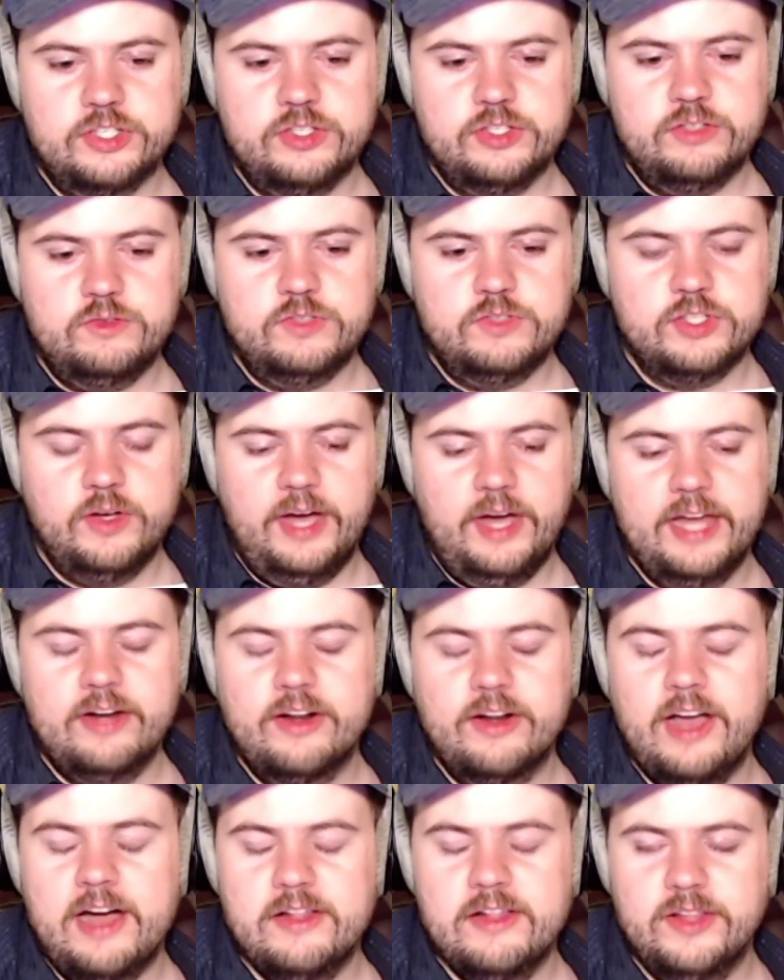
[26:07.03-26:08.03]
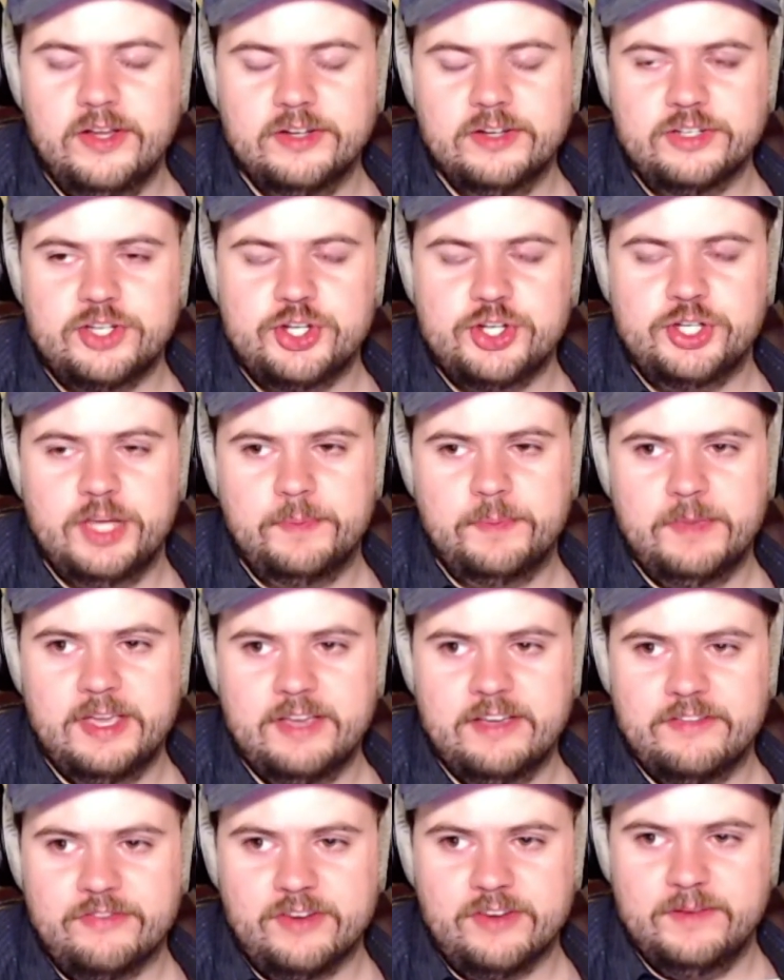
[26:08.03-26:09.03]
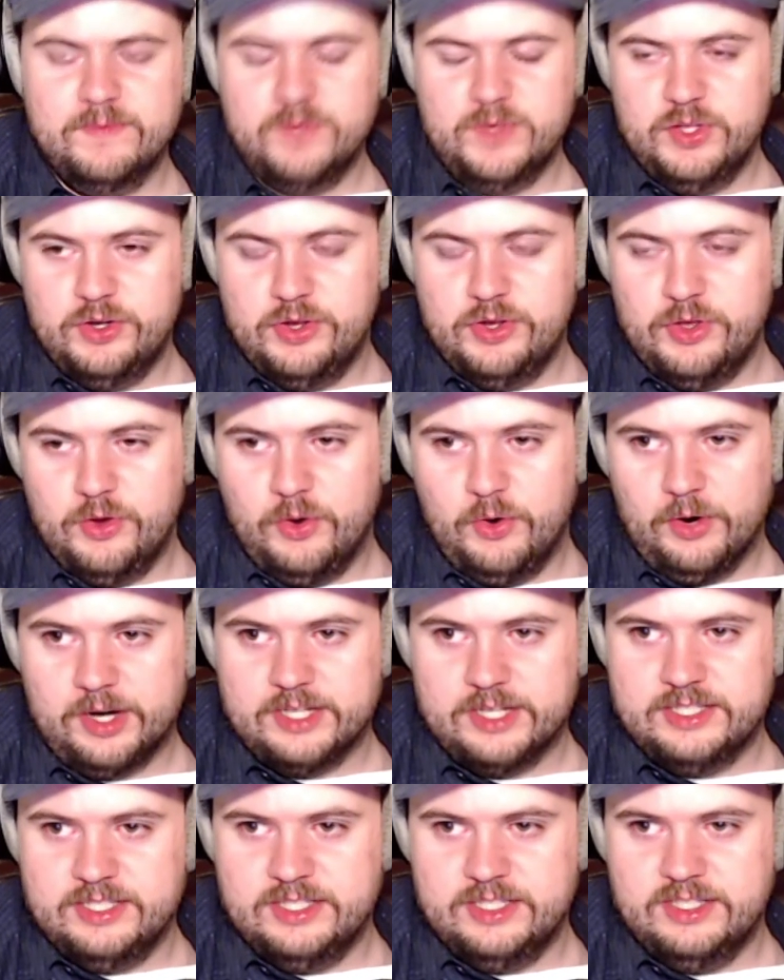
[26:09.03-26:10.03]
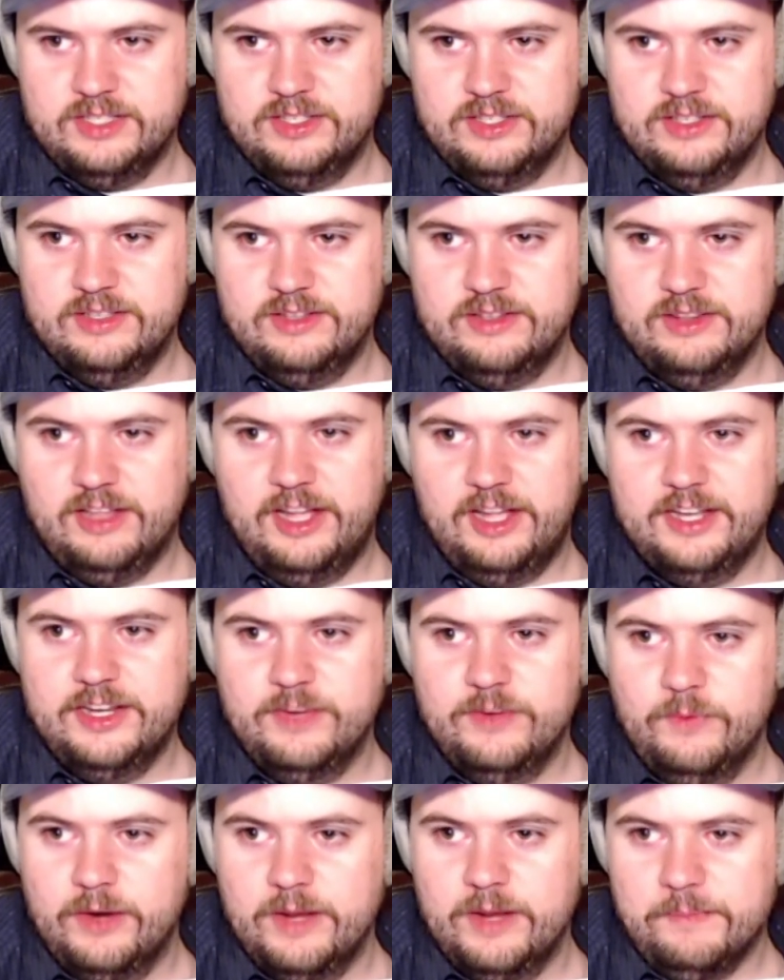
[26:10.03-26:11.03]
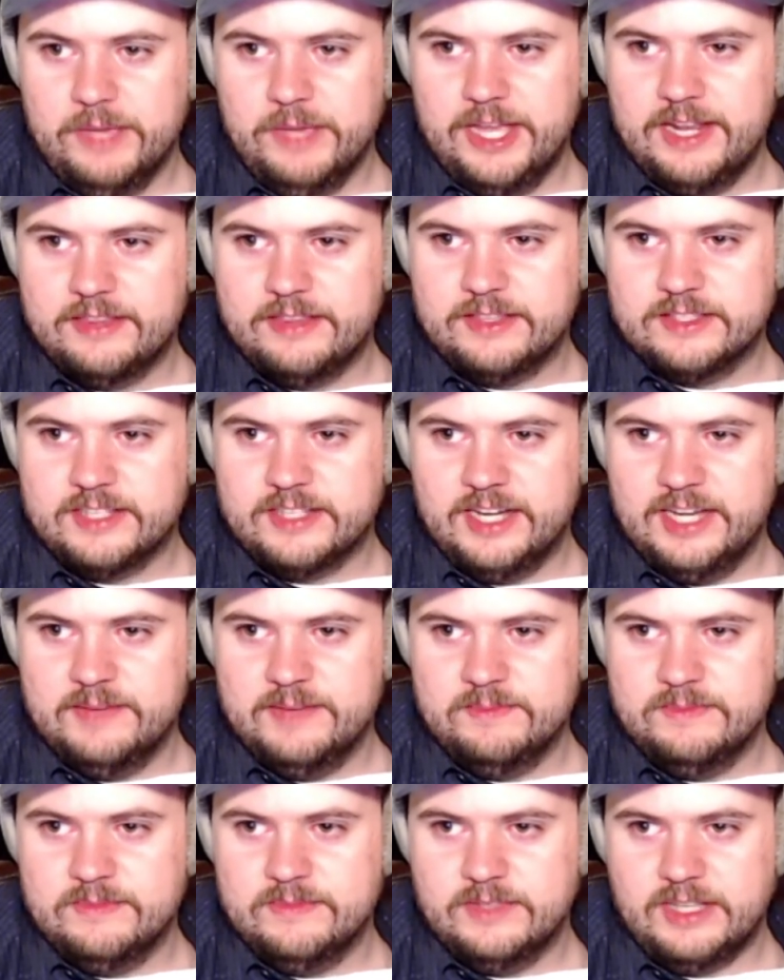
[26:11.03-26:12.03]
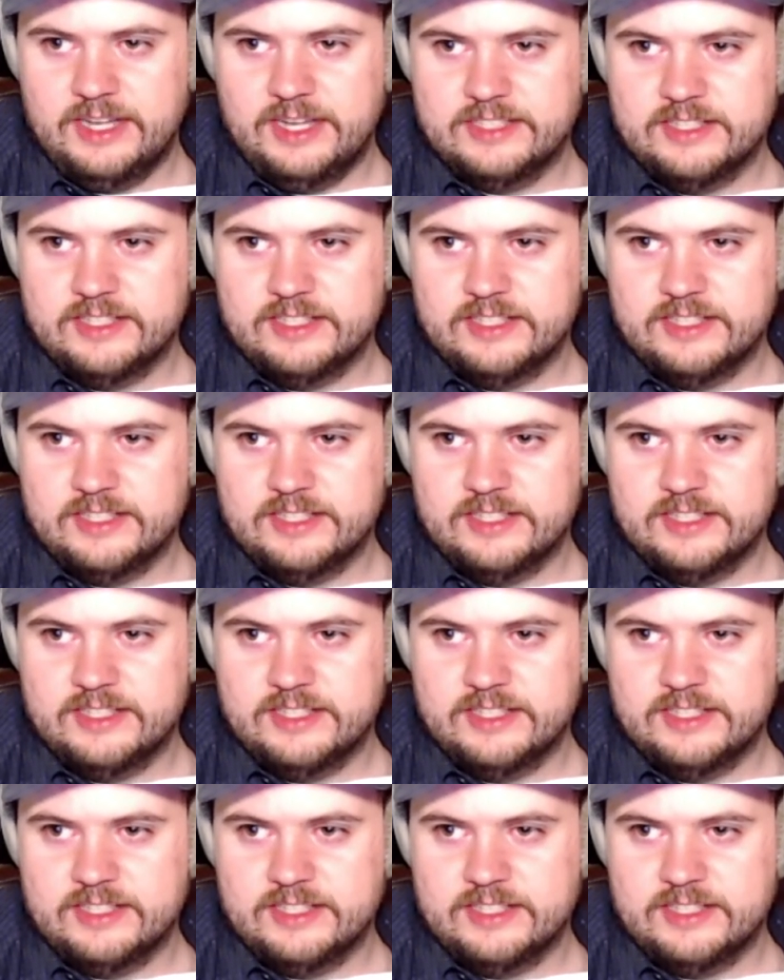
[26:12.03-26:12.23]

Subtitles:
so I don't know how long shipping from New York to London would have been at the time. You guys